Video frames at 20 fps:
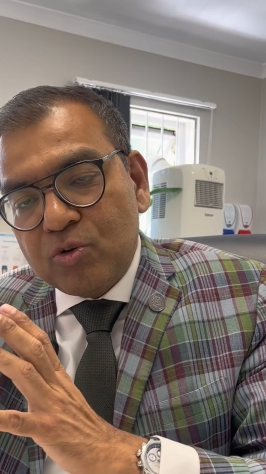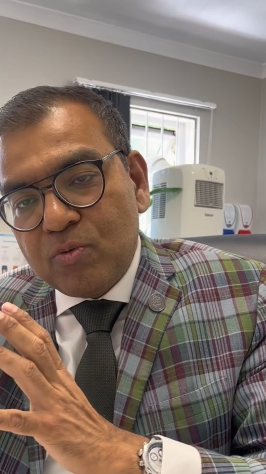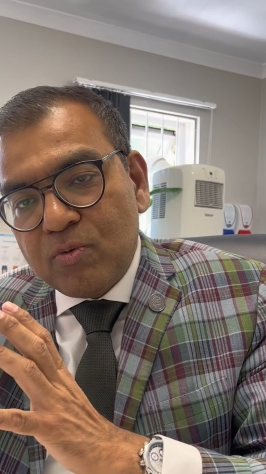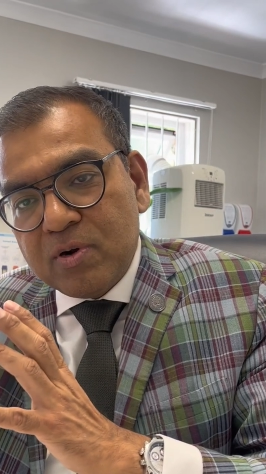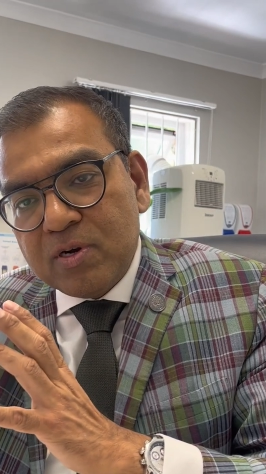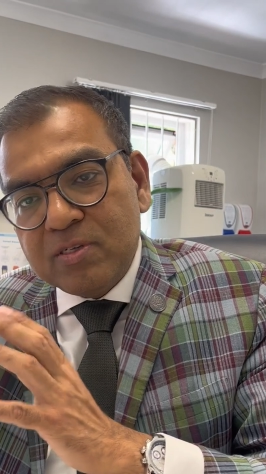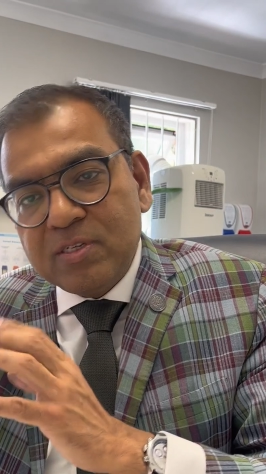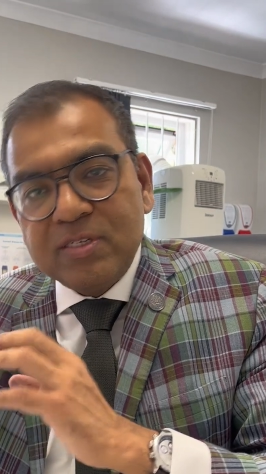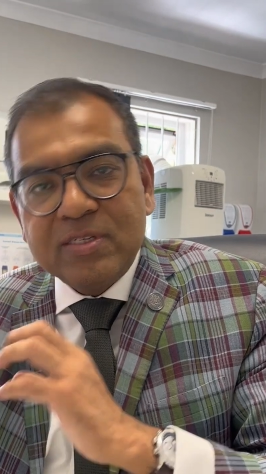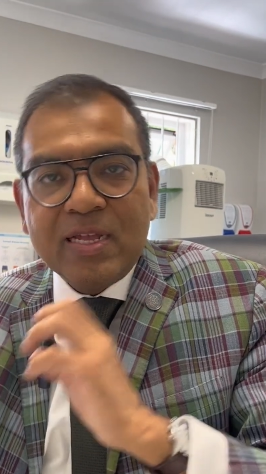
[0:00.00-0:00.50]

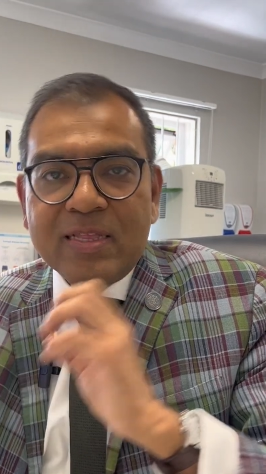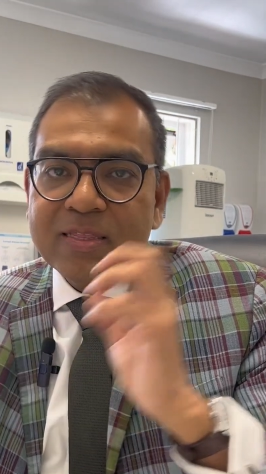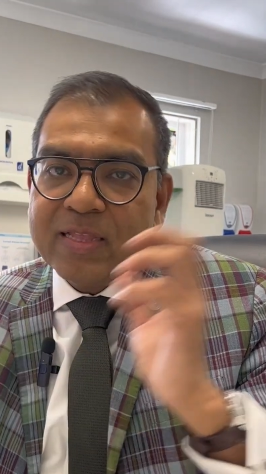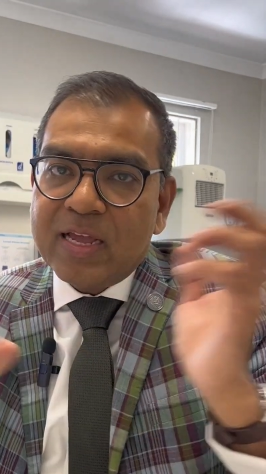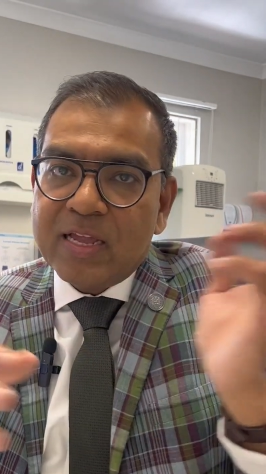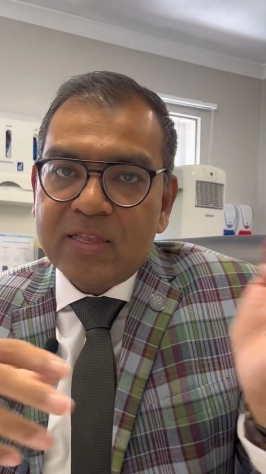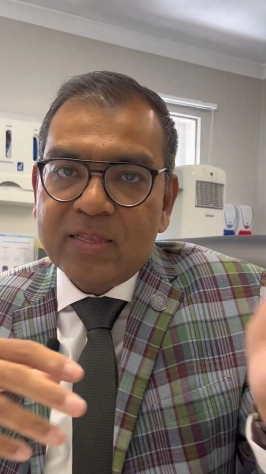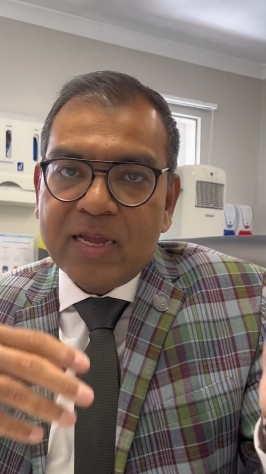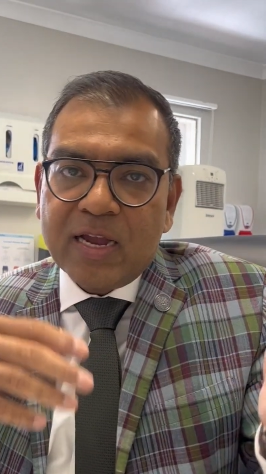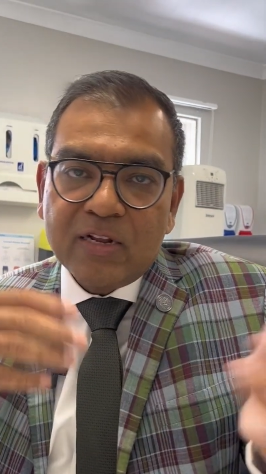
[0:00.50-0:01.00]
towards it, and
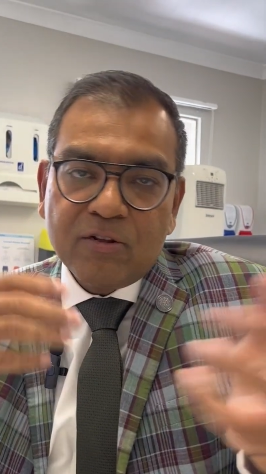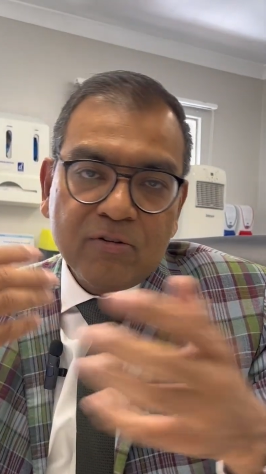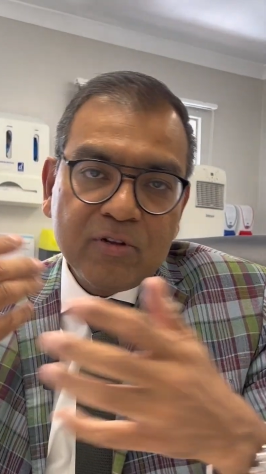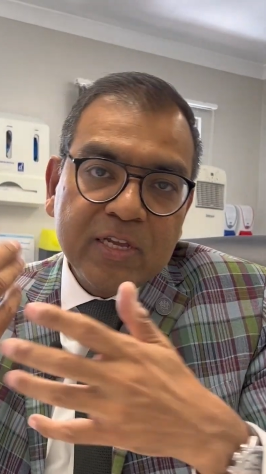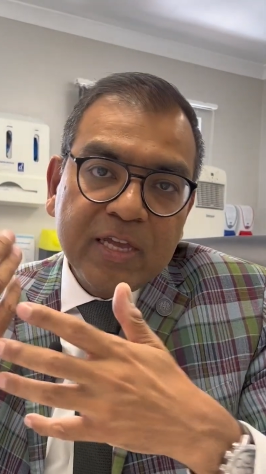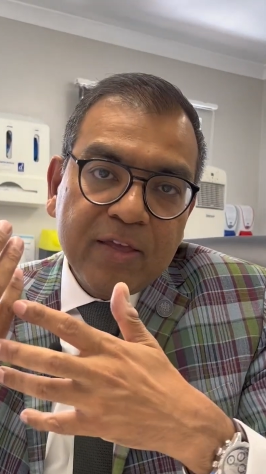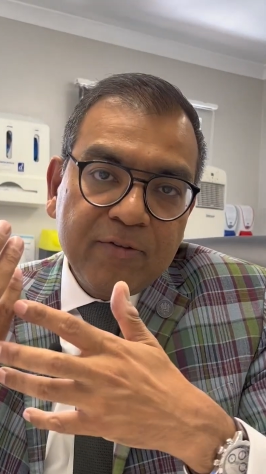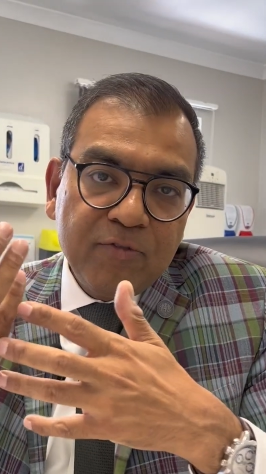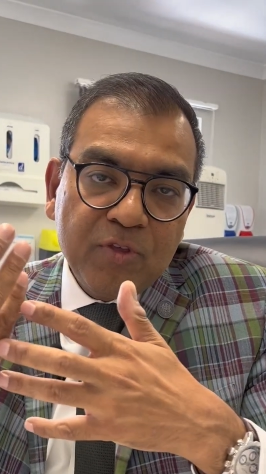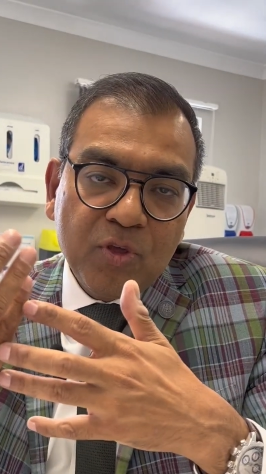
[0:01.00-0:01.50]
then that will
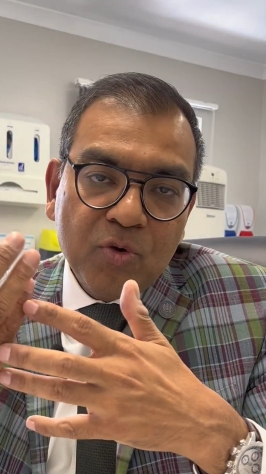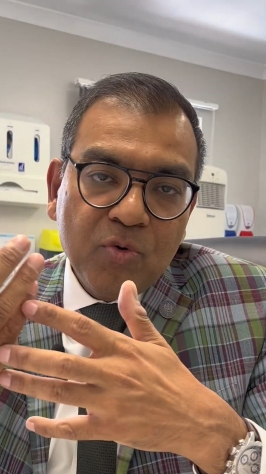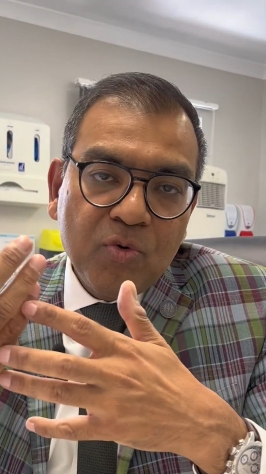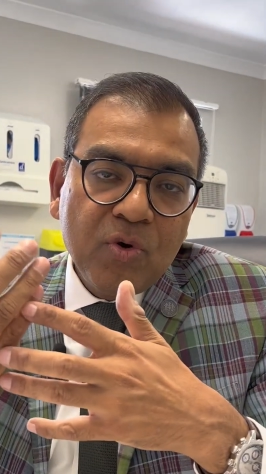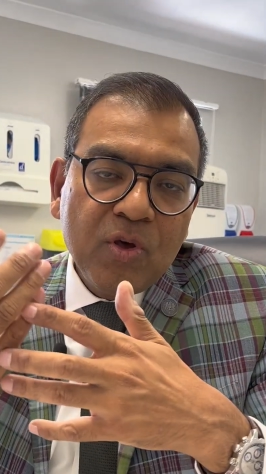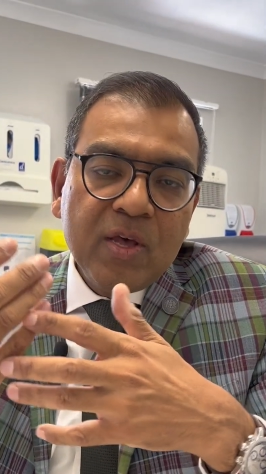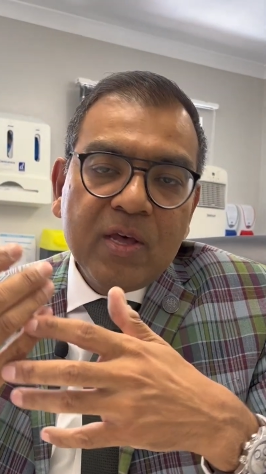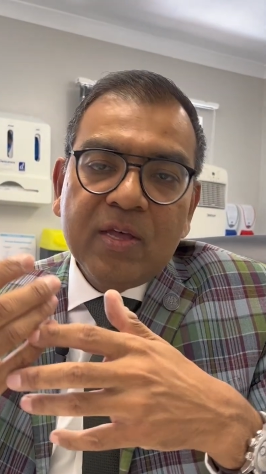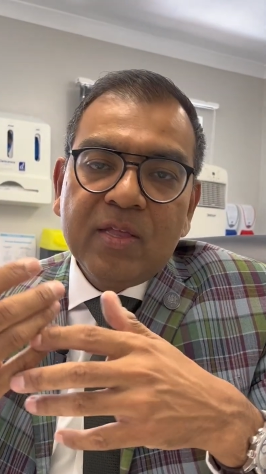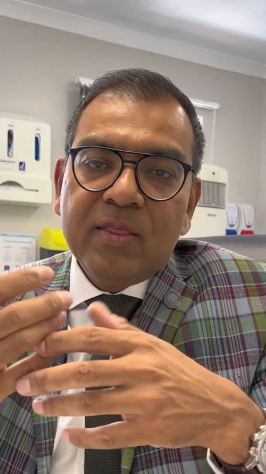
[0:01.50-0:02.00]
give
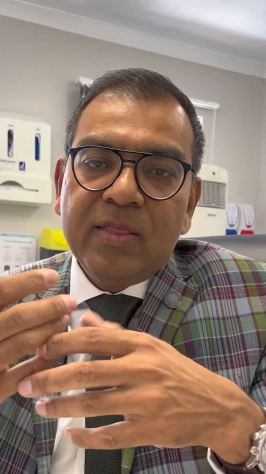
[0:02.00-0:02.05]
you